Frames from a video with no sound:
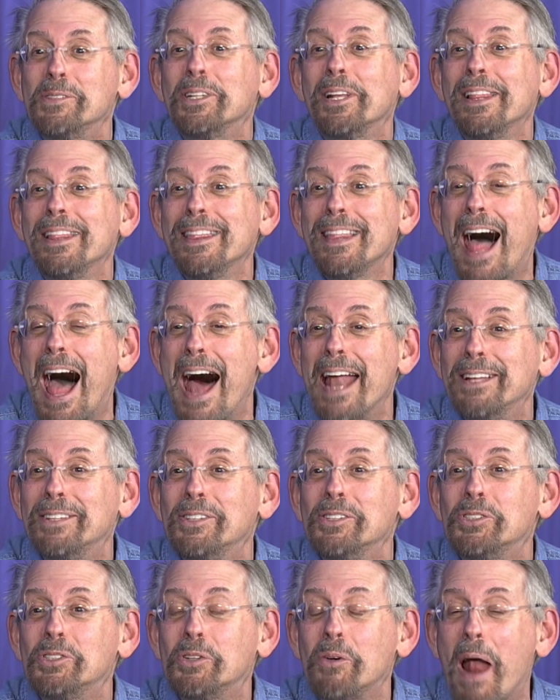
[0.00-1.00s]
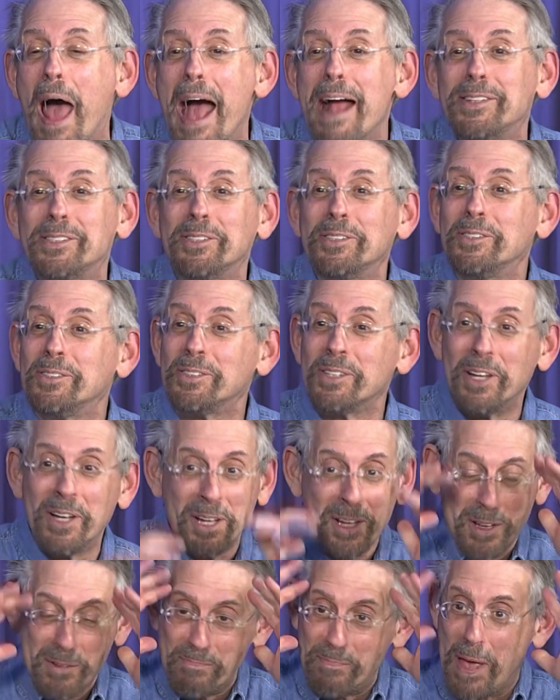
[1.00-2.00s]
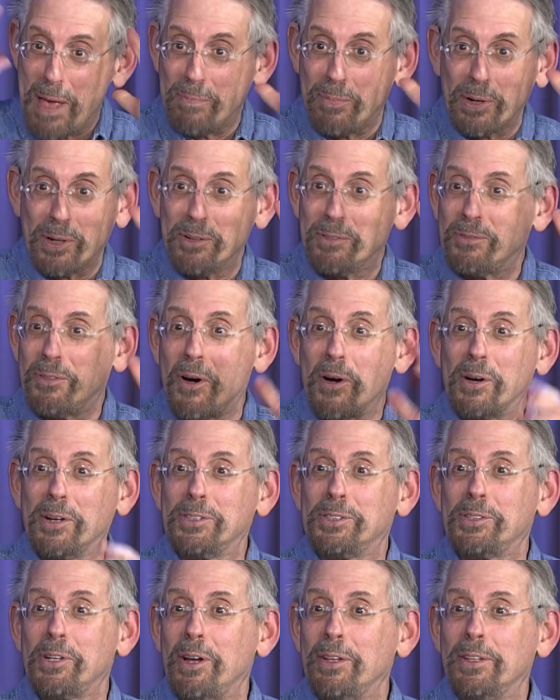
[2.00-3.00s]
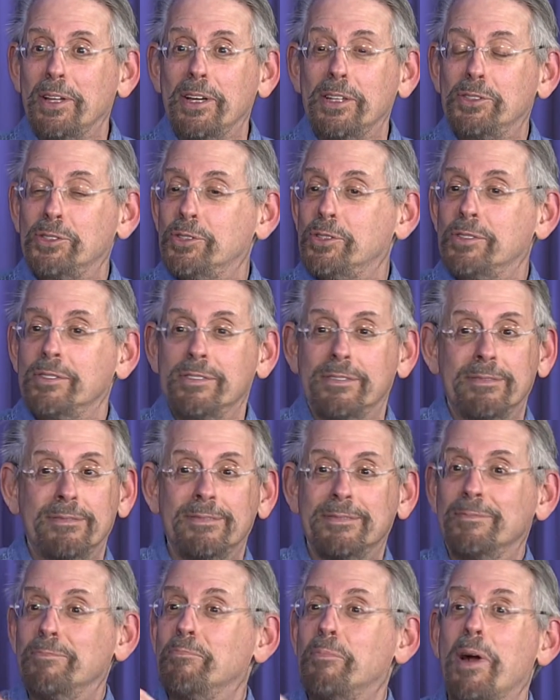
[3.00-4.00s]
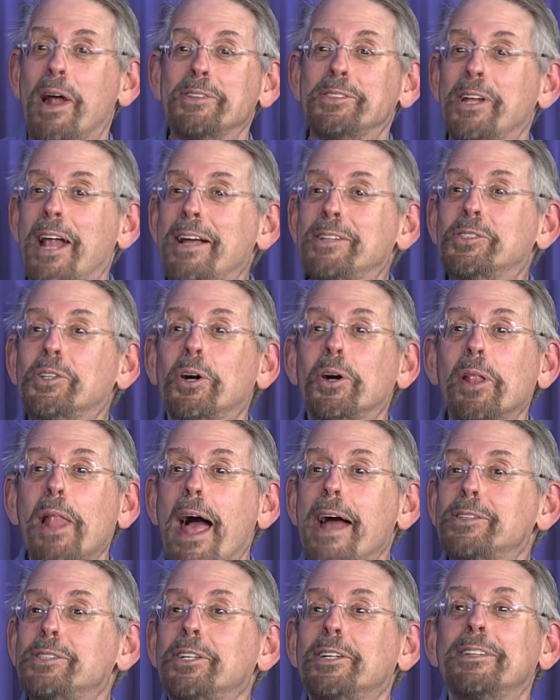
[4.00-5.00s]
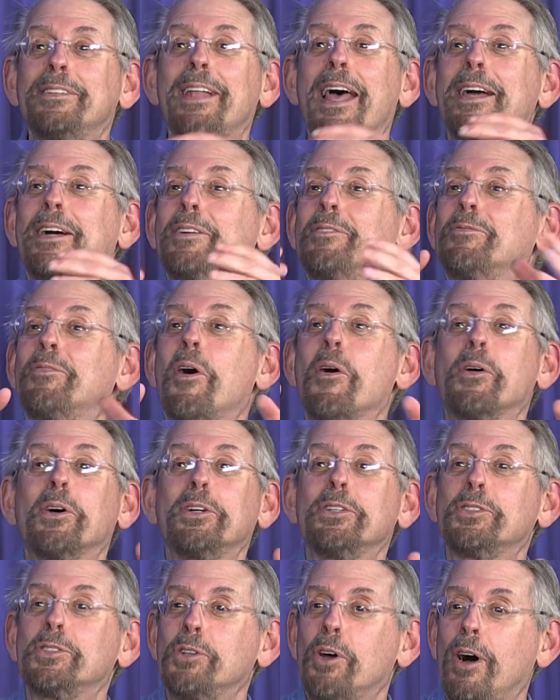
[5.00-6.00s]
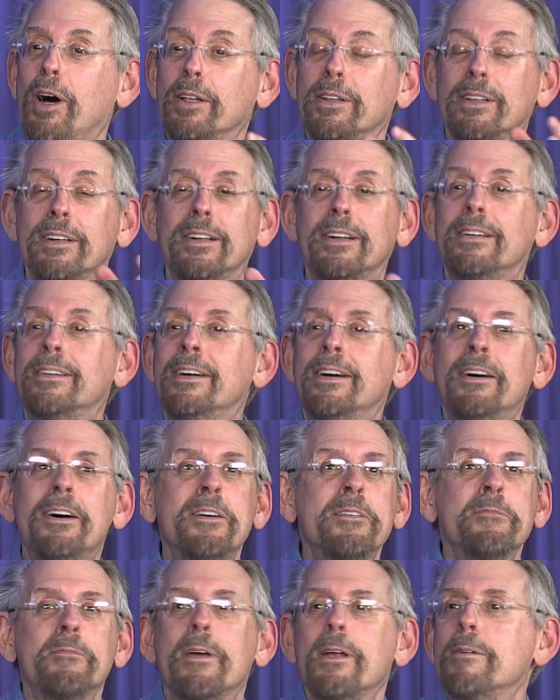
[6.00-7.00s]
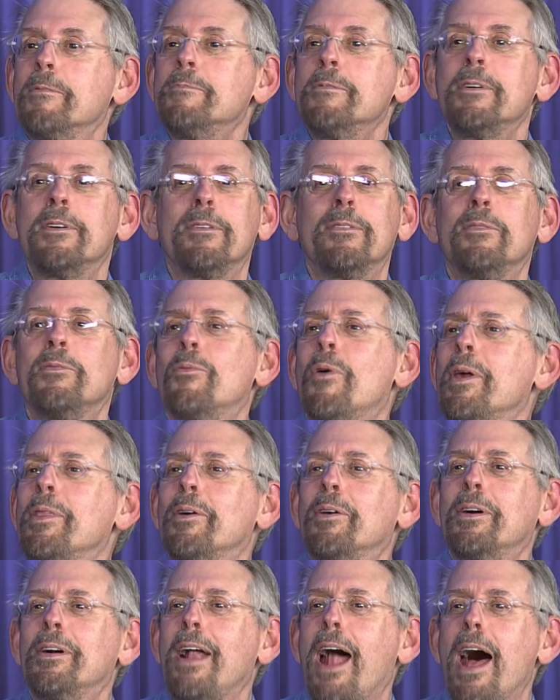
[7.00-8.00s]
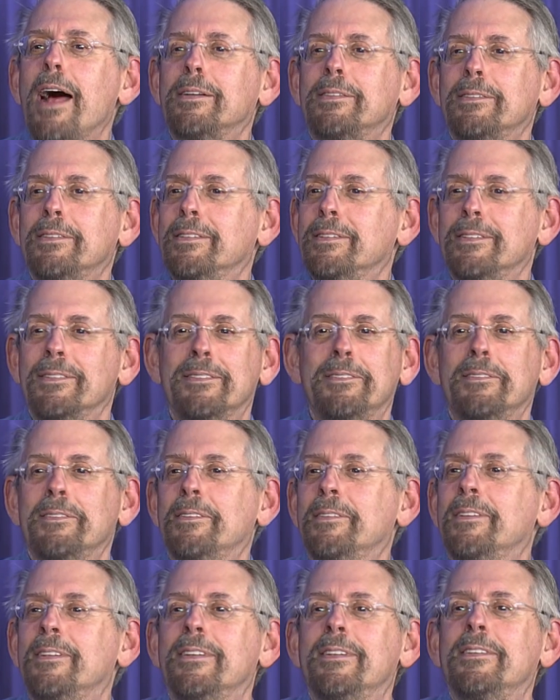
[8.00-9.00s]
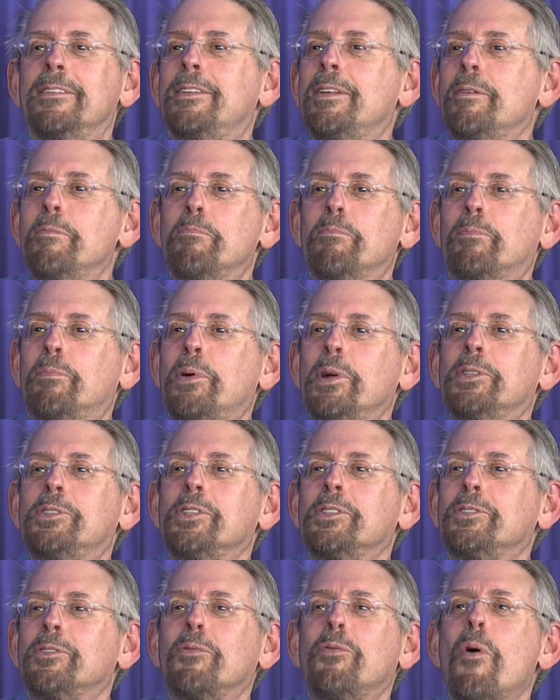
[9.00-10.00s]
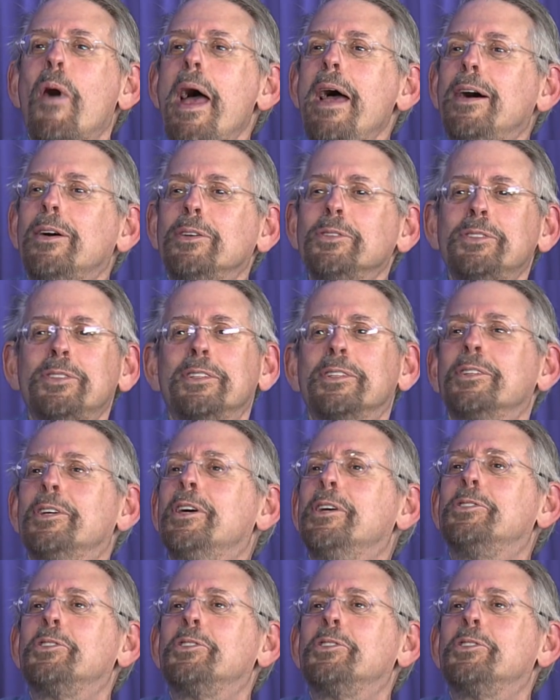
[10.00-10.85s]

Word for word: lot of distractions. People could focus on this presidential election. They could focus on the, you know, whether or not the Princess of Wales is